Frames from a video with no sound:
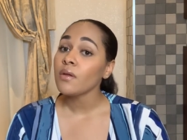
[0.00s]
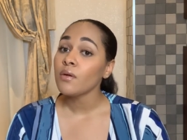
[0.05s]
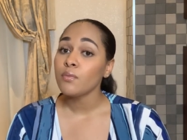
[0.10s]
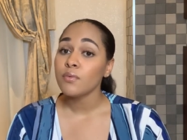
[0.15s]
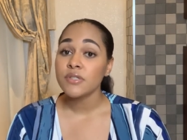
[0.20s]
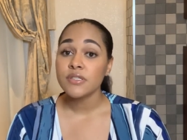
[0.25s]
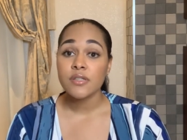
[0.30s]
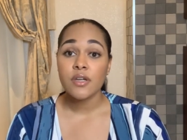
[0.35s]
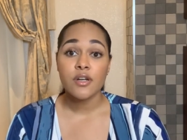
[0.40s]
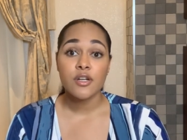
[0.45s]

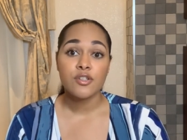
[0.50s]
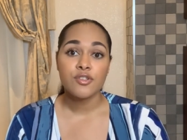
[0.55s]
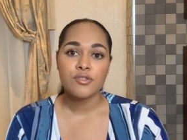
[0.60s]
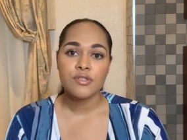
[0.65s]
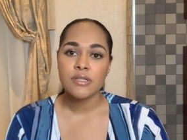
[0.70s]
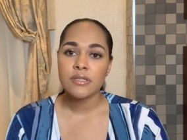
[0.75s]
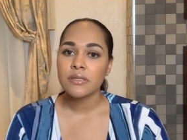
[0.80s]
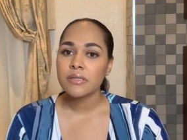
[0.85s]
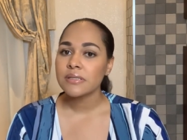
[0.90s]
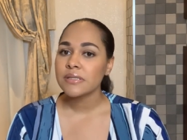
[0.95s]
we started
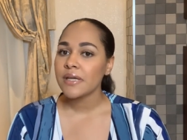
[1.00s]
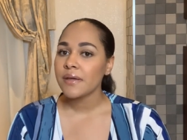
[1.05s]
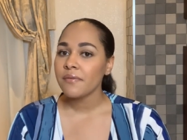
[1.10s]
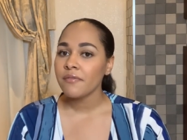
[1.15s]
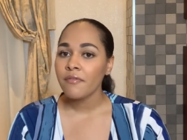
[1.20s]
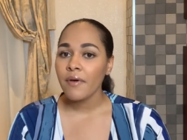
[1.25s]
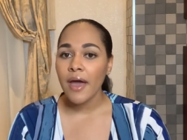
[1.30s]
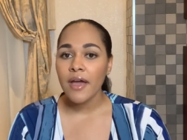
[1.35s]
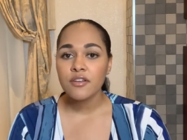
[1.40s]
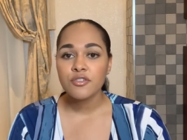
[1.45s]
using the same
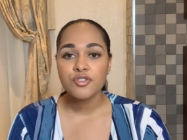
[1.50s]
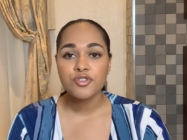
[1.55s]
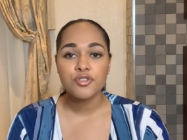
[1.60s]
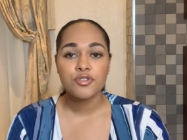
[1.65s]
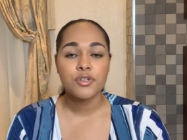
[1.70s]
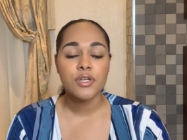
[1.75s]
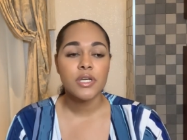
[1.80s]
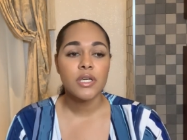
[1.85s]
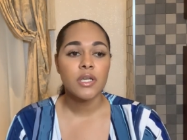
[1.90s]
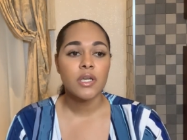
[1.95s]

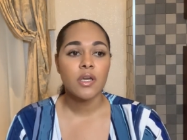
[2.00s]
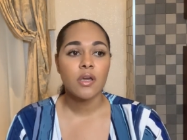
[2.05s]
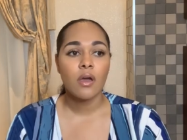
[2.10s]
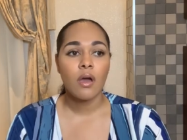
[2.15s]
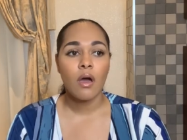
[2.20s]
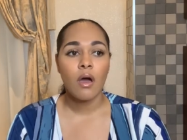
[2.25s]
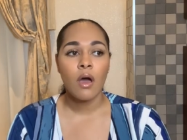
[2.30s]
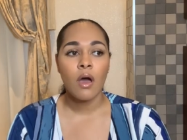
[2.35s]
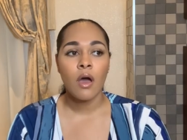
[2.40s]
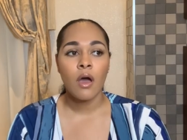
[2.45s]
factory.
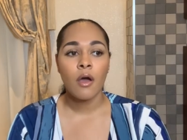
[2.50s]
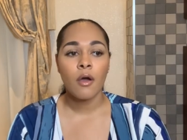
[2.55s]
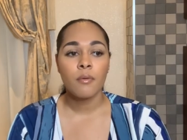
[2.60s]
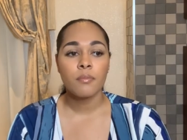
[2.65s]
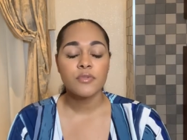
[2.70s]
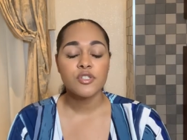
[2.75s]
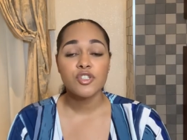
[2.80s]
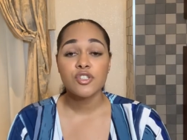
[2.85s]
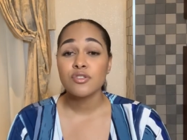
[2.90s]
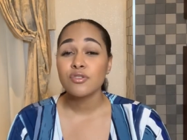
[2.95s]

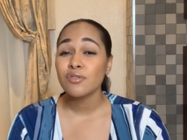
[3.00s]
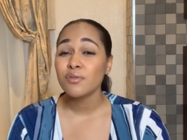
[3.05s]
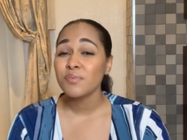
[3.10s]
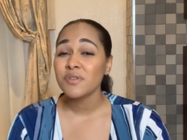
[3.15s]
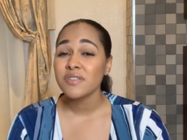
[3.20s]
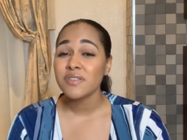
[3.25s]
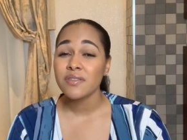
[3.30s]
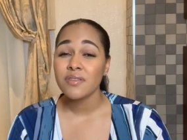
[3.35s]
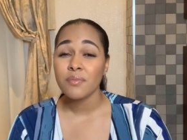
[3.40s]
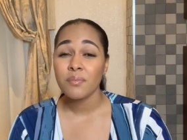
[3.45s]
Um, she took me
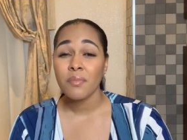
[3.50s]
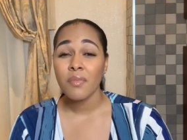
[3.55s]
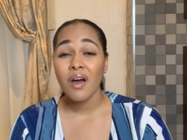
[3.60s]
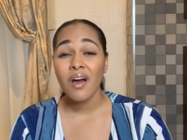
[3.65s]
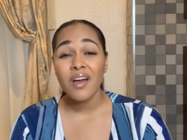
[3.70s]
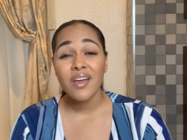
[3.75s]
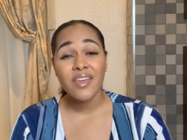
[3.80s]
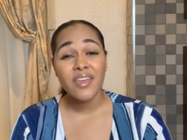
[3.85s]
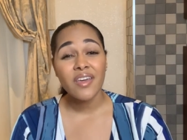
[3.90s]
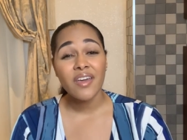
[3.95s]
to the
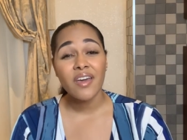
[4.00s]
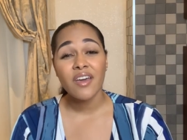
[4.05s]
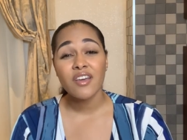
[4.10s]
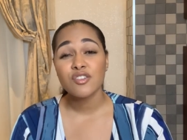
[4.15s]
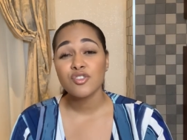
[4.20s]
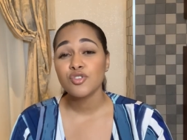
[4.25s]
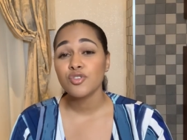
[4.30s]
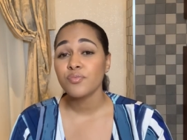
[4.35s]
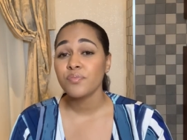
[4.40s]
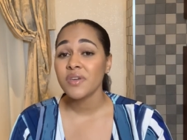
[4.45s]
market,
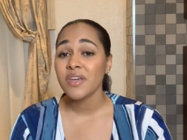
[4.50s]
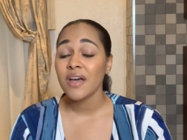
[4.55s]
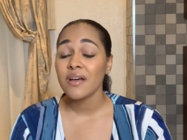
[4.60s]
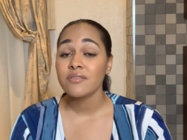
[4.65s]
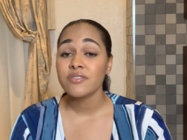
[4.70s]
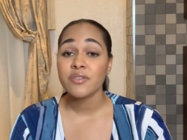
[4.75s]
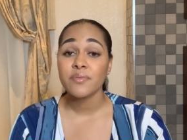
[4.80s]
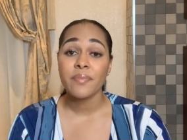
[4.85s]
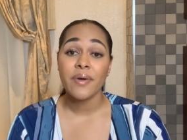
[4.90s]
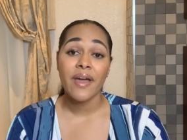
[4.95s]
showed me how
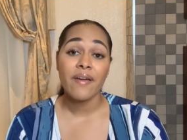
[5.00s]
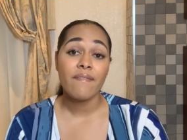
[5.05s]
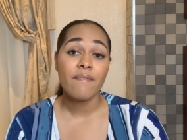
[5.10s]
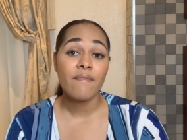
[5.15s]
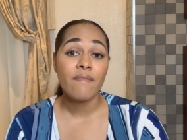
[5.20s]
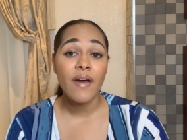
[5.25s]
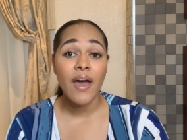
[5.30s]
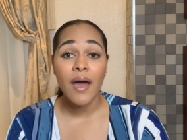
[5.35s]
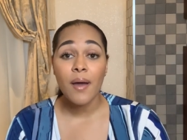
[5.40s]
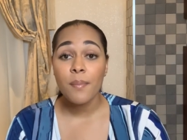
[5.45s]
to buy
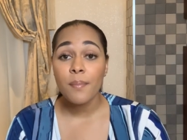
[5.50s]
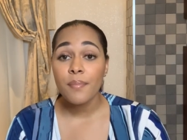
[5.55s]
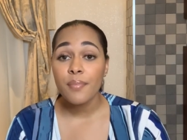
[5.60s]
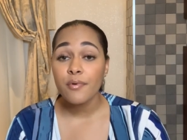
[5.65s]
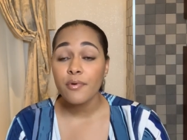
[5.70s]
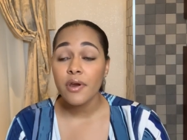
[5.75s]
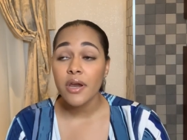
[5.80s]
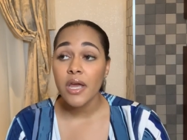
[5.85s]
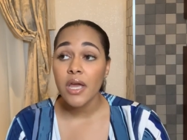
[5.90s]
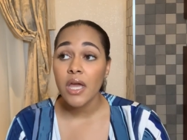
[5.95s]

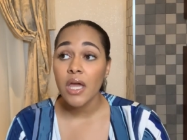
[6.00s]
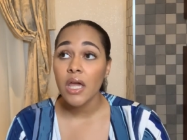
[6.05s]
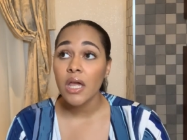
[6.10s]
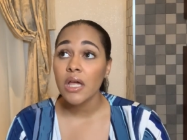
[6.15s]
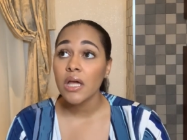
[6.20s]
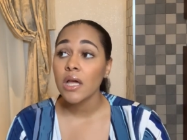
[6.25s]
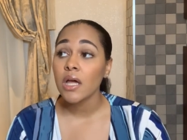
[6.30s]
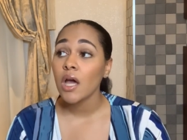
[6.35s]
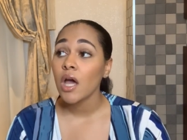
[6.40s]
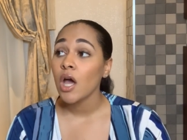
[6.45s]

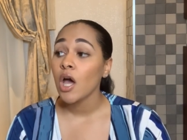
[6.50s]
fabric,